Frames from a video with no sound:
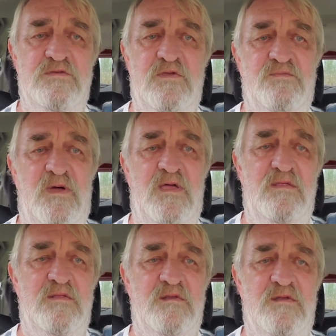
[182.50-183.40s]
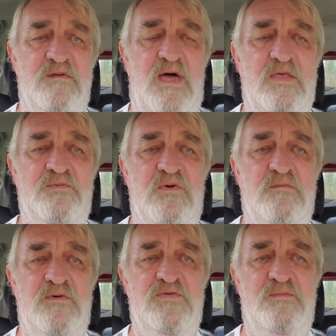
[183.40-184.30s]
Just my last 4
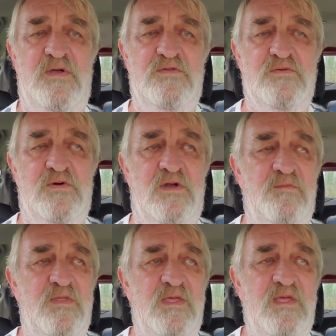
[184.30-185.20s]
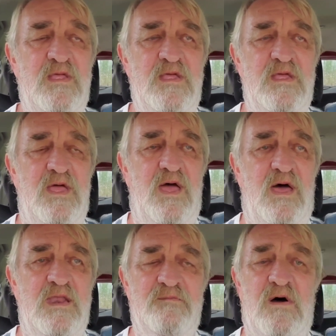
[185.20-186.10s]
months of my tour,
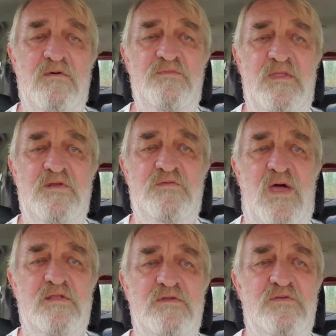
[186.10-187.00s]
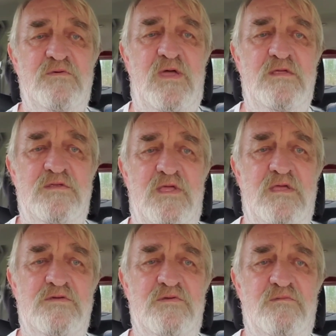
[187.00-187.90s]
and I've always been attracted to
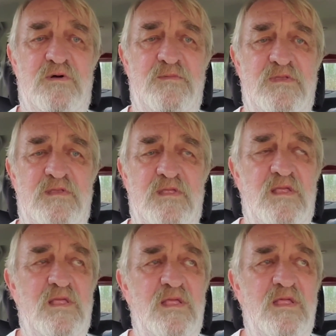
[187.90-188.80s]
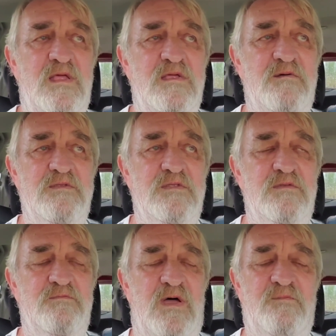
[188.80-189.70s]
Asian women.
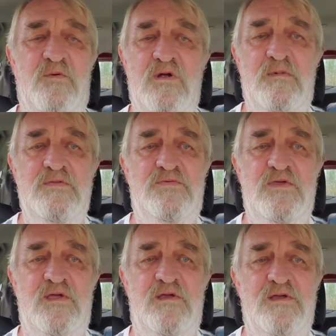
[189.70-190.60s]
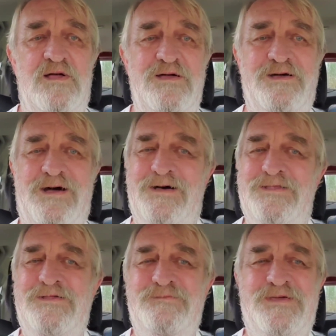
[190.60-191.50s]
My 4 months here,
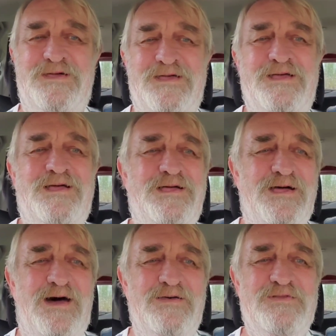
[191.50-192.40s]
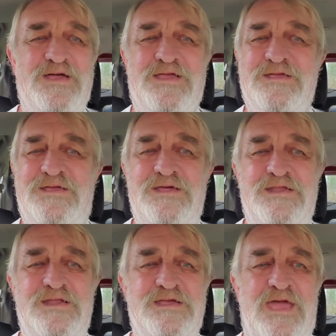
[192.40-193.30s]
I'll admit, I was like a kid
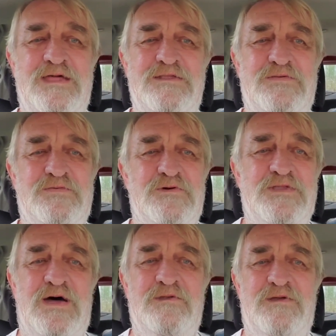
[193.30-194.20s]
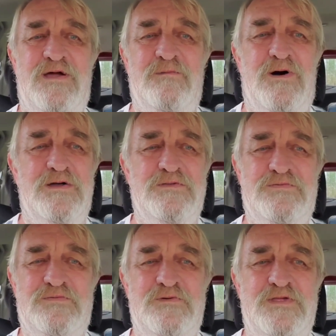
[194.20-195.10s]
in a candy store down there at Walking
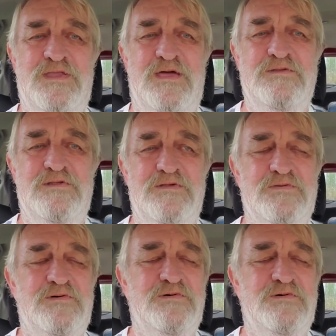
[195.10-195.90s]
Street in Angeles.